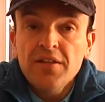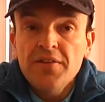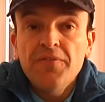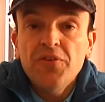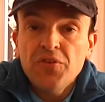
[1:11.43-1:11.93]
The
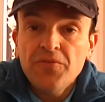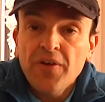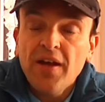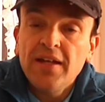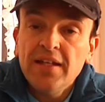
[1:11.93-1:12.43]
fishing
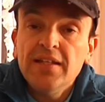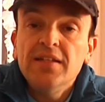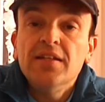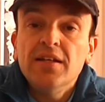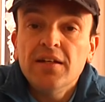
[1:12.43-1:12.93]
fair
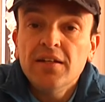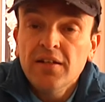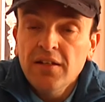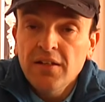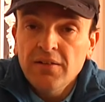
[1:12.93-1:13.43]
in
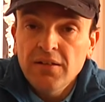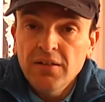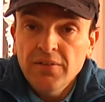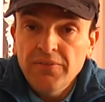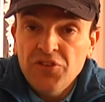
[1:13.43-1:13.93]

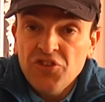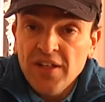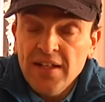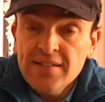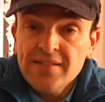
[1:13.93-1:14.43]

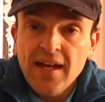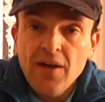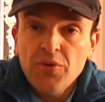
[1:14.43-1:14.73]
Vicenza,